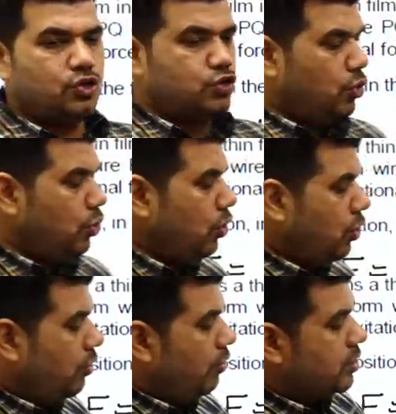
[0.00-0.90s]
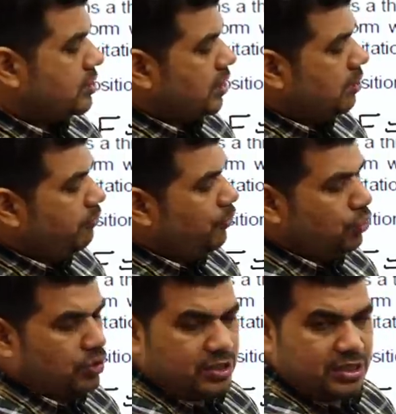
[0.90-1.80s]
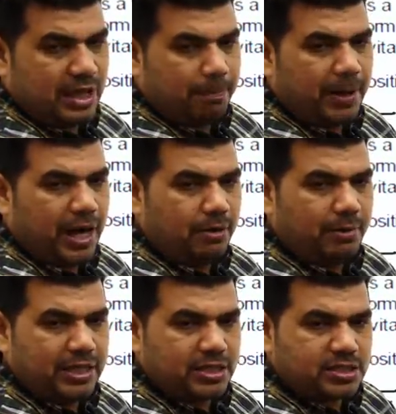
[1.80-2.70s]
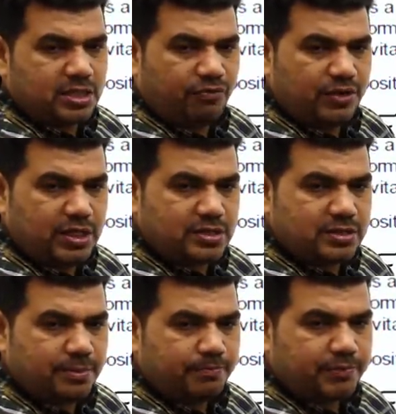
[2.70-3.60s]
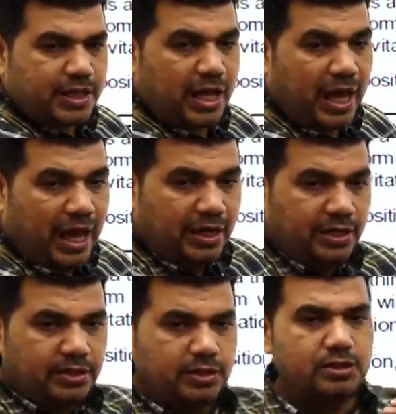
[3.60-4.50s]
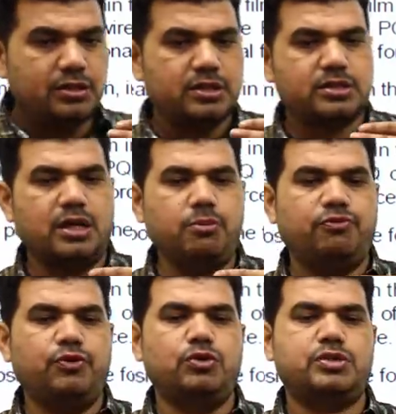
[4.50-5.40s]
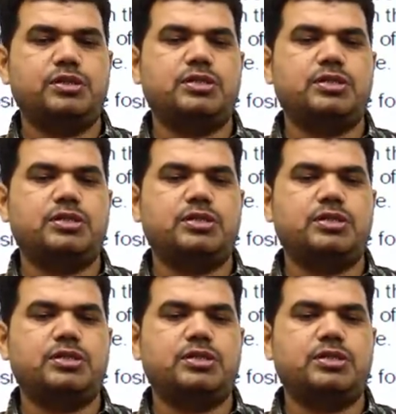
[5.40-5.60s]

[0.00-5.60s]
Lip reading: So some force is applied by this surface and some force is